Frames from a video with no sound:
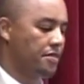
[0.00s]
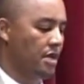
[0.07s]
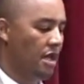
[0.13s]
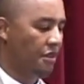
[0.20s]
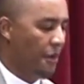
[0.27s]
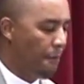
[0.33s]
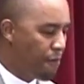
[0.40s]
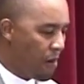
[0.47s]

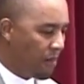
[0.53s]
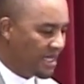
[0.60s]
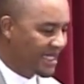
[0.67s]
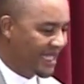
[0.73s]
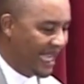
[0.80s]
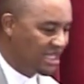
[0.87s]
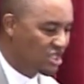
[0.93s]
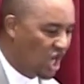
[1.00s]
The promise
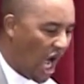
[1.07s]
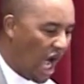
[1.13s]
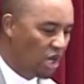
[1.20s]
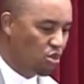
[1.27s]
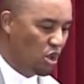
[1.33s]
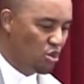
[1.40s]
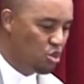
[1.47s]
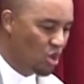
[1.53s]
that
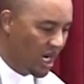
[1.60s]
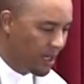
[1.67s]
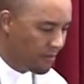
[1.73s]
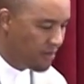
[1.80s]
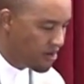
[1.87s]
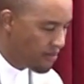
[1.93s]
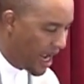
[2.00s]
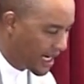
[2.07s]
God would work
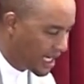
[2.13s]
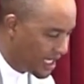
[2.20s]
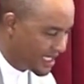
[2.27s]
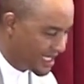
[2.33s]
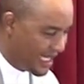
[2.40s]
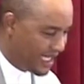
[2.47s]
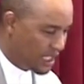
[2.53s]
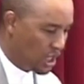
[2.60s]

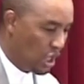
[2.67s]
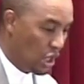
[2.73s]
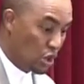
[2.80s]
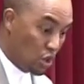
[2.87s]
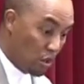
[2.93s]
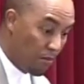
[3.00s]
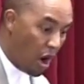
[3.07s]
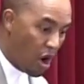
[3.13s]
miraculously
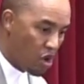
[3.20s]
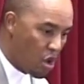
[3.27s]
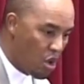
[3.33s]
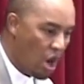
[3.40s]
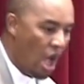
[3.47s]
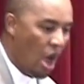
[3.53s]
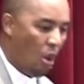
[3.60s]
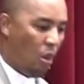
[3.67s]
tomorrow
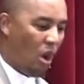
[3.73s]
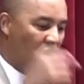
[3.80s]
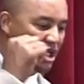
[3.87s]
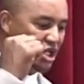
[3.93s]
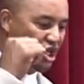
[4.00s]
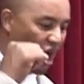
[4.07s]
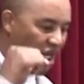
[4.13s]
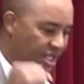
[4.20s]

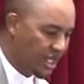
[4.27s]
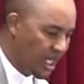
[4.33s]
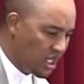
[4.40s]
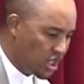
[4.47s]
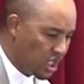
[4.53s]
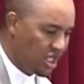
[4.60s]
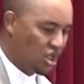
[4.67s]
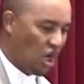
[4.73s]
was
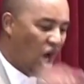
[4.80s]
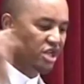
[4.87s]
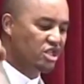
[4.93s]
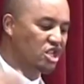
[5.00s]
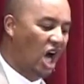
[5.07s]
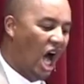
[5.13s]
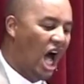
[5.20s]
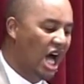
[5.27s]
contingent on
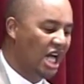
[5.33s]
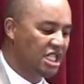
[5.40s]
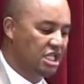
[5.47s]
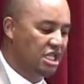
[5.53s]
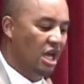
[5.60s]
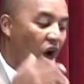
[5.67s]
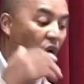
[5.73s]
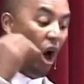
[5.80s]
God's,